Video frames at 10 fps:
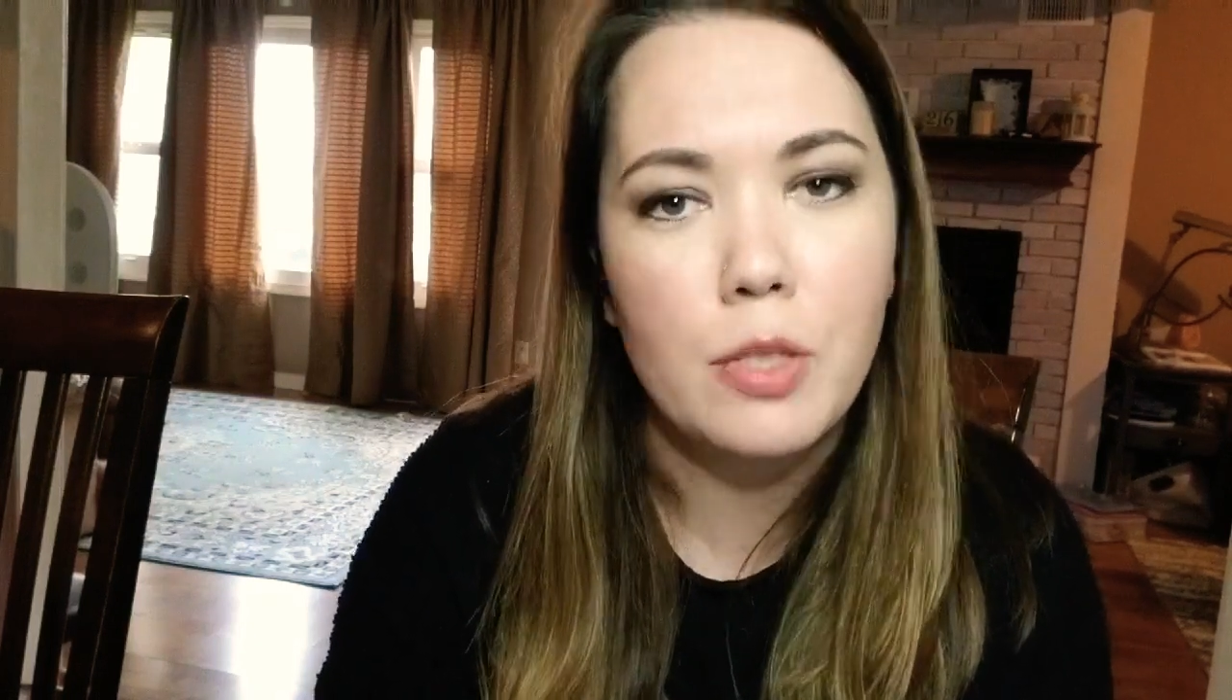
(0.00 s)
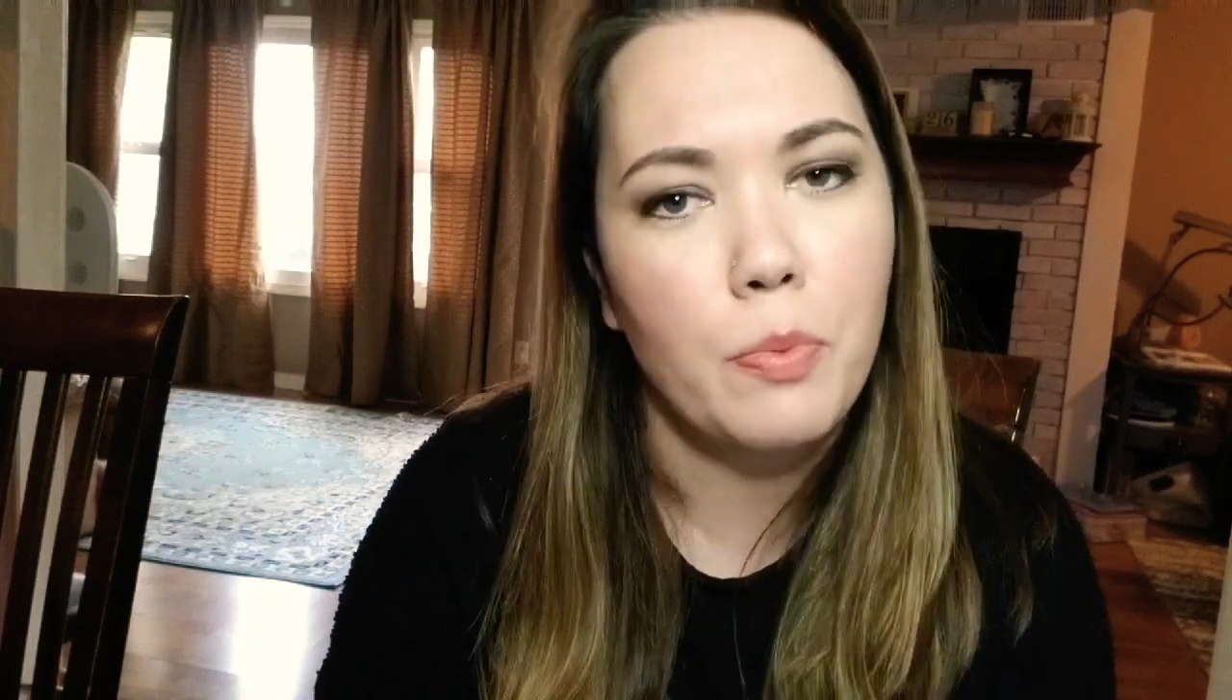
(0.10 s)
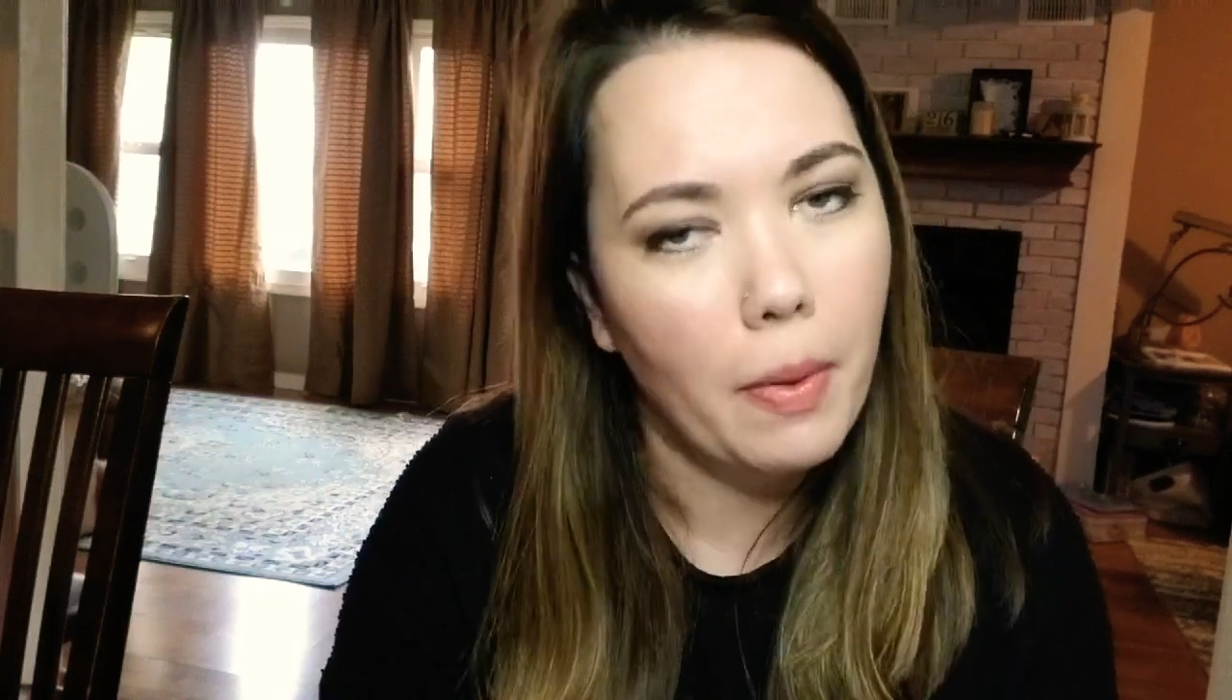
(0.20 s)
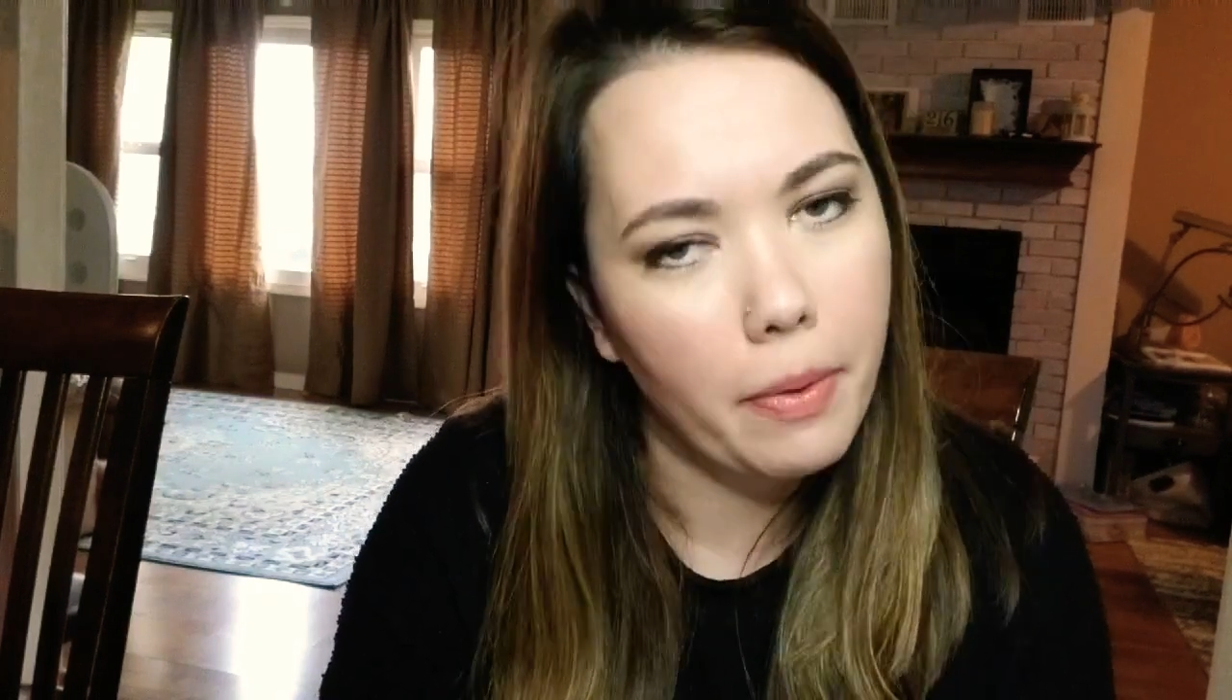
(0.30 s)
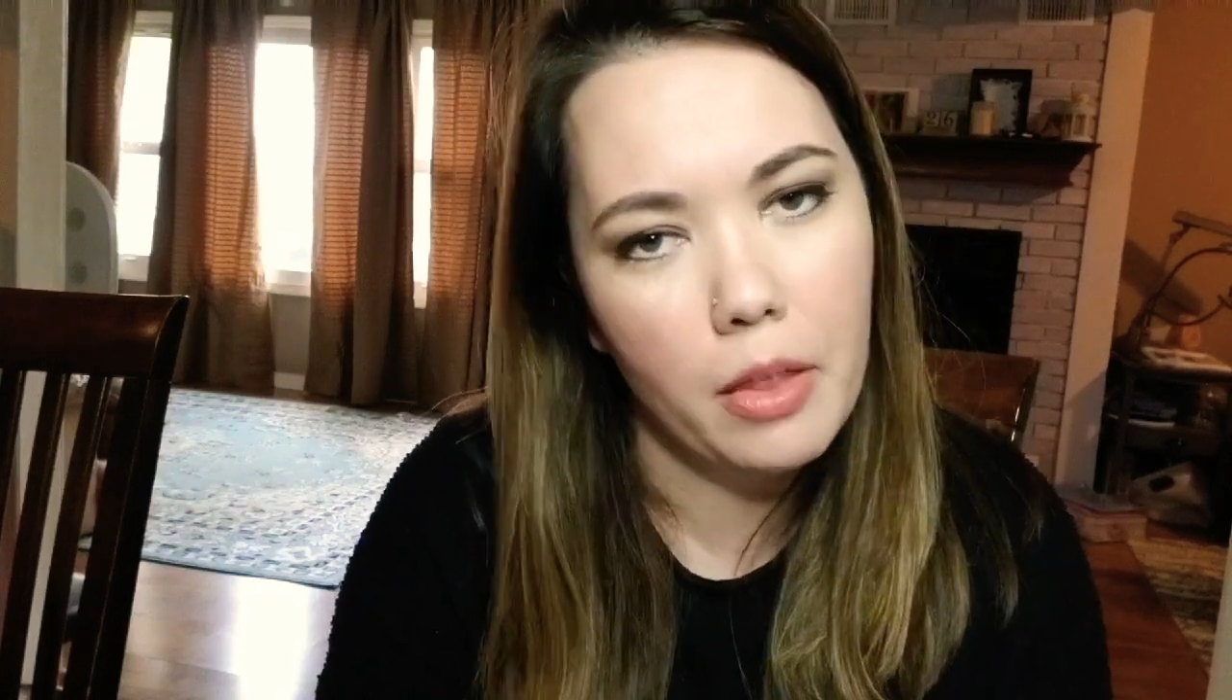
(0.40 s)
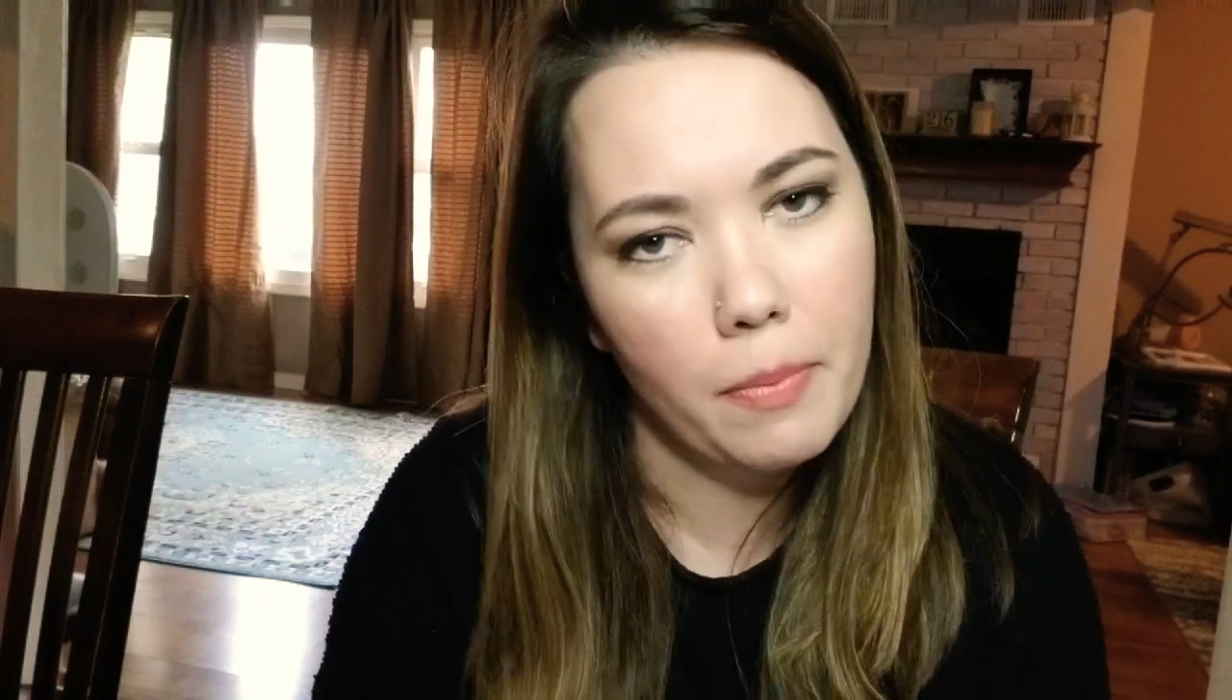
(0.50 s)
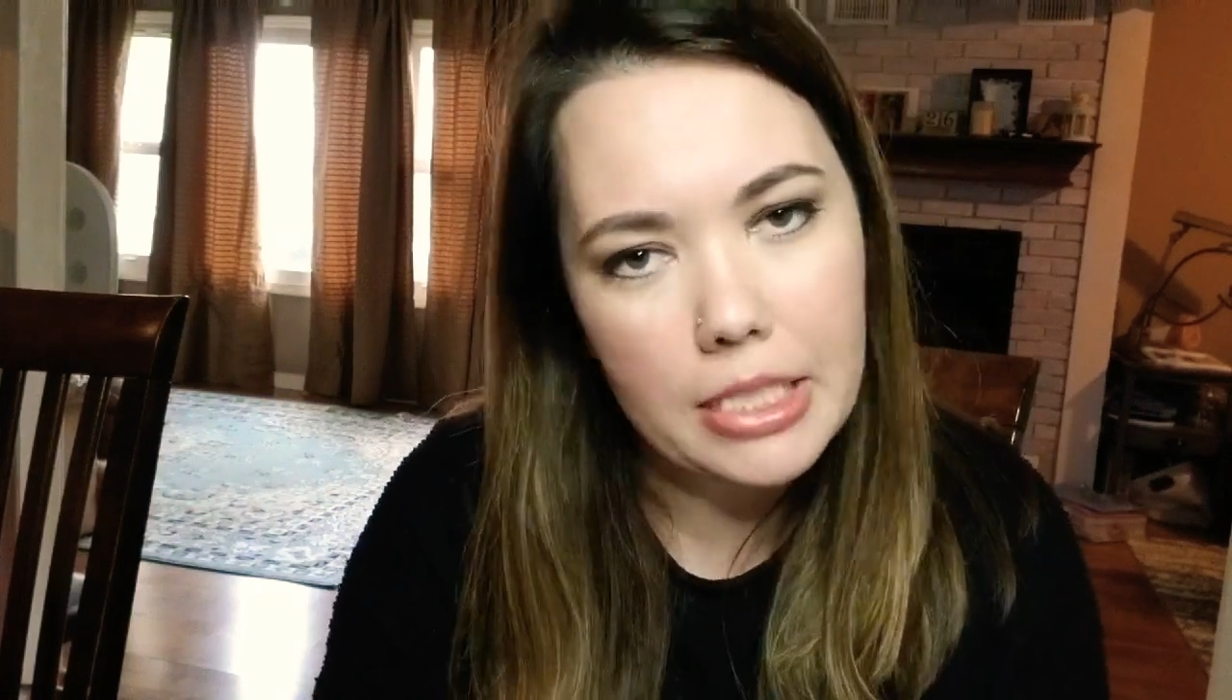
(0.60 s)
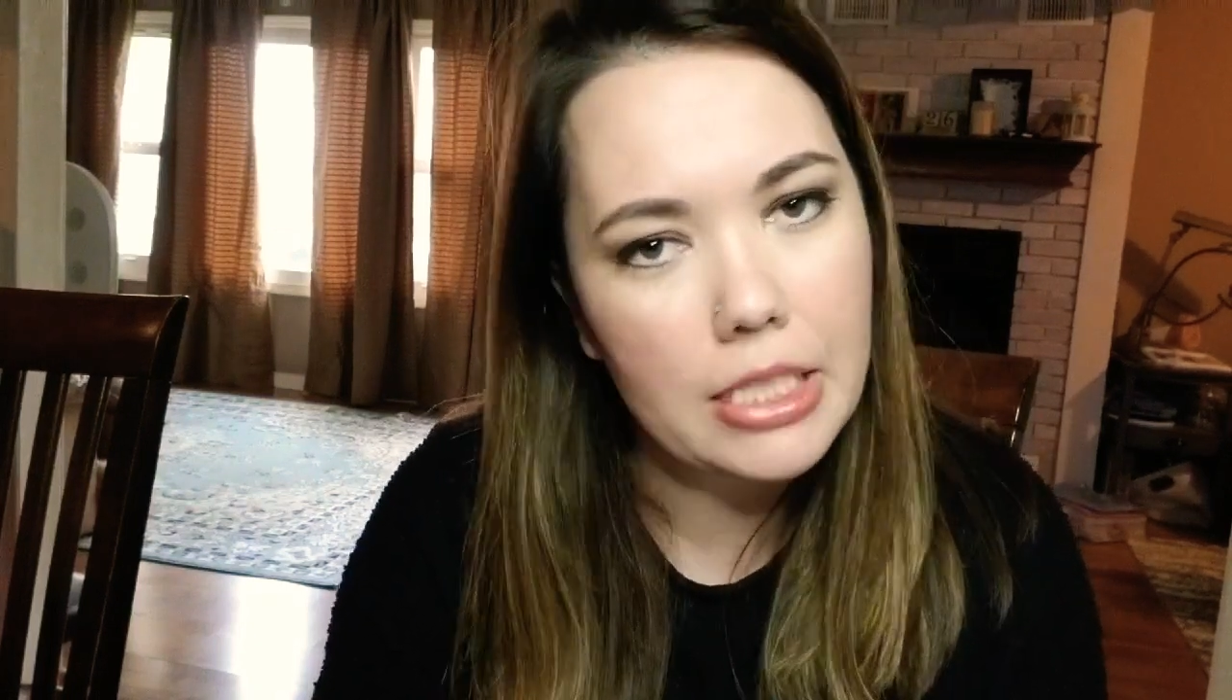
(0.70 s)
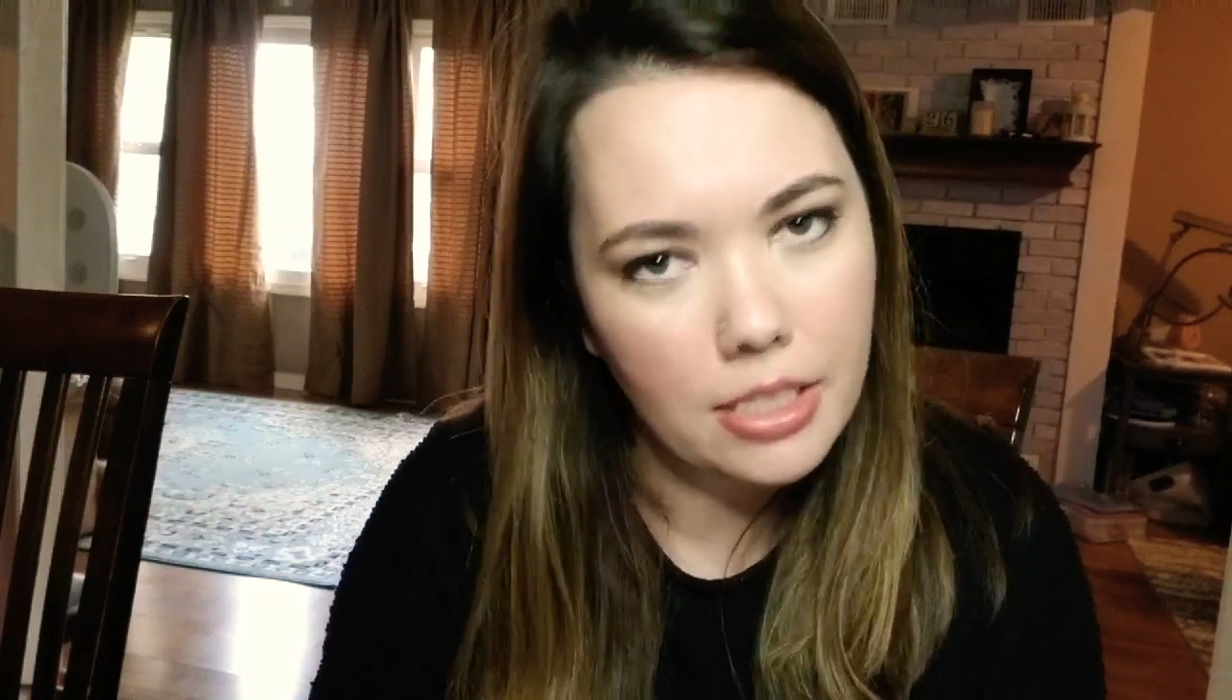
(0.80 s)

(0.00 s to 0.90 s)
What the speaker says: and it's probably the best